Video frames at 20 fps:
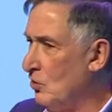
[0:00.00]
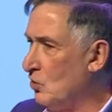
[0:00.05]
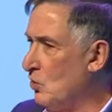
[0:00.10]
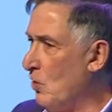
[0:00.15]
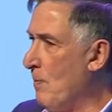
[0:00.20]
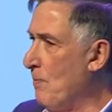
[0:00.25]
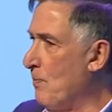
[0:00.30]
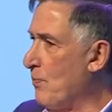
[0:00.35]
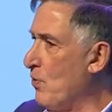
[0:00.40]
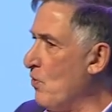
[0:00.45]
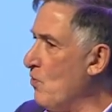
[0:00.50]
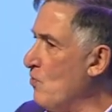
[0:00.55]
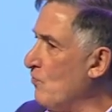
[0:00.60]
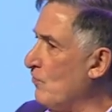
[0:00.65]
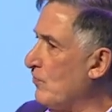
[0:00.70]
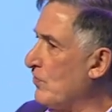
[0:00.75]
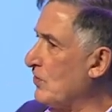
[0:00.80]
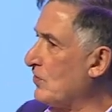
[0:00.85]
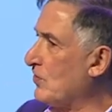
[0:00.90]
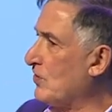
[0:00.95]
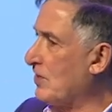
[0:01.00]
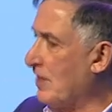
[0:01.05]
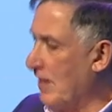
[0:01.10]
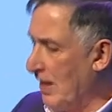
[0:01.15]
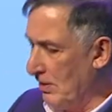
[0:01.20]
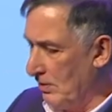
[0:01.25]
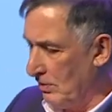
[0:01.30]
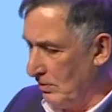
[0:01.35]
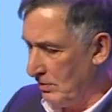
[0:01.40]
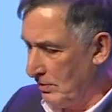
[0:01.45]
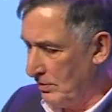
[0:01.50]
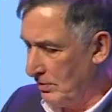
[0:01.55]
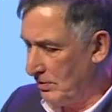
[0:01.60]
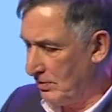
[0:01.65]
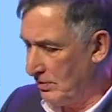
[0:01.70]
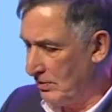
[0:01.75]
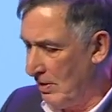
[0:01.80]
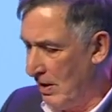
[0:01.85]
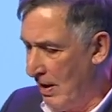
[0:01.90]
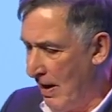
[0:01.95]
to improve the
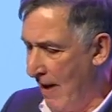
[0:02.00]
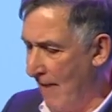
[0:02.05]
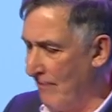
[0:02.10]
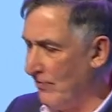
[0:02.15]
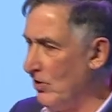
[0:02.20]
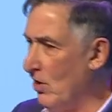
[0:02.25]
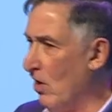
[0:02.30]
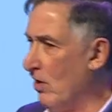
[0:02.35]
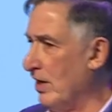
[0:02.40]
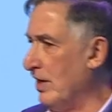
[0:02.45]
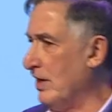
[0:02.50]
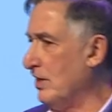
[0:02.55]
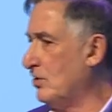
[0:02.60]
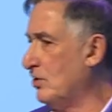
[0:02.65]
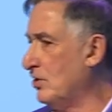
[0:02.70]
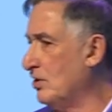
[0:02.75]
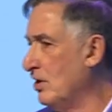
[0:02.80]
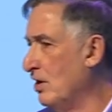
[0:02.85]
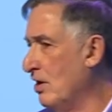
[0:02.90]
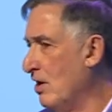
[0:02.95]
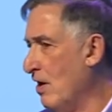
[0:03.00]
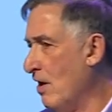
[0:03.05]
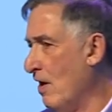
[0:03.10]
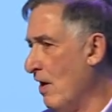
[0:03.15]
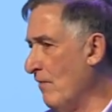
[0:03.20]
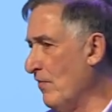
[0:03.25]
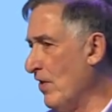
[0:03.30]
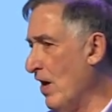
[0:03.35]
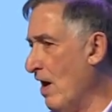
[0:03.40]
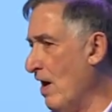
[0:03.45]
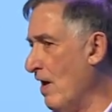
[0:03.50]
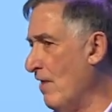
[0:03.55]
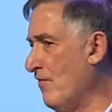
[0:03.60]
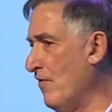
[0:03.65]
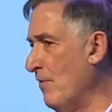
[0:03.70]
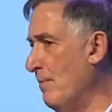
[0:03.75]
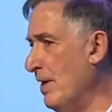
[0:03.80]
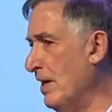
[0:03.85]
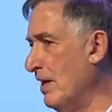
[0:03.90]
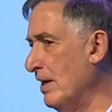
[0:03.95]
skills and knowledge of the
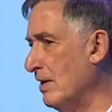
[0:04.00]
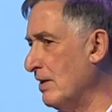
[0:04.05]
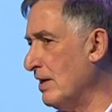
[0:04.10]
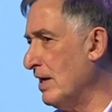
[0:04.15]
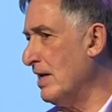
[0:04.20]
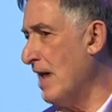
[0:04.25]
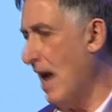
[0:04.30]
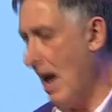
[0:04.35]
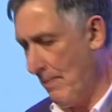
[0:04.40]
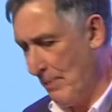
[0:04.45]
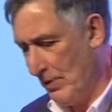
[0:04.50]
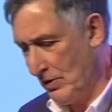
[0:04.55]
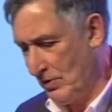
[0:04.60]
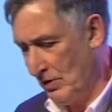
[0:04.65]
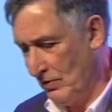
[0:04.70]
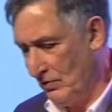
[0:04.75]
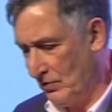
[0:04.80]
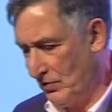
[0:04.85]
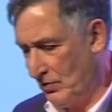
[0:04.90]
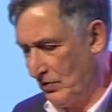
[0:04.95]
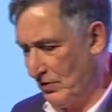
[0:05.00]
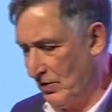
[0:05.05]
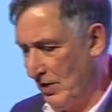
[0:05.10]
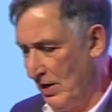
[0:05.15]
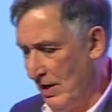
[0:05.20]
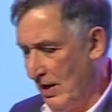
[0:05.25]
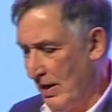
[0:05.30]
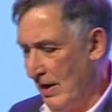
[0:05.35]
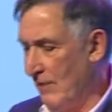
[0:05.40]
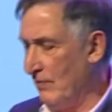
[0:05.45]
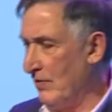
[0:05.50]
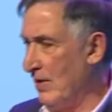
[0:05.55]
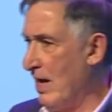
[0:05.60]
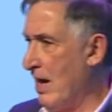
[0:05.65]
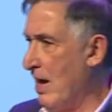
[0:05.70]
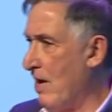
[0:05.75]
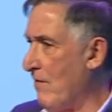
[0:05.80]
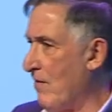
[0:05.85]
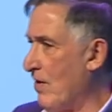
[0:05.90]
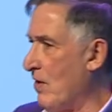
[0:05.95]
500,000 inhabitants in the
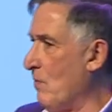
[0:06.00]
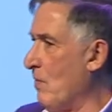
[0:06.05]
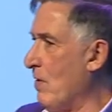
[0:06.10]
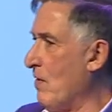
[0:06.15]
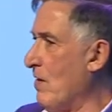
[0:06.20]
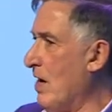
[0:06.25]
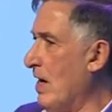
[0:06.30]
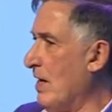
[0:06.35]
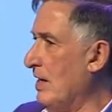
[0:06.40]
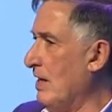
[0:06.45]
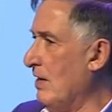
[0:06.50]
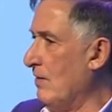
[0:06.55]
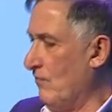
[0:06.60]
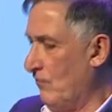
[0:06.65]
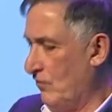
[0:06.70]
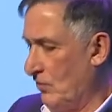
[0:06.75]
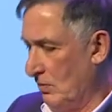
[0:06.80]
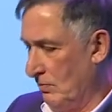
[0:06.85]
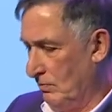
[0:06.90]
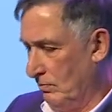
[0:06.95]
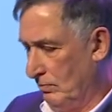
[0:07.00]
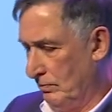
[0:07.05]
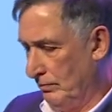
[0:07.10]
area where I lived.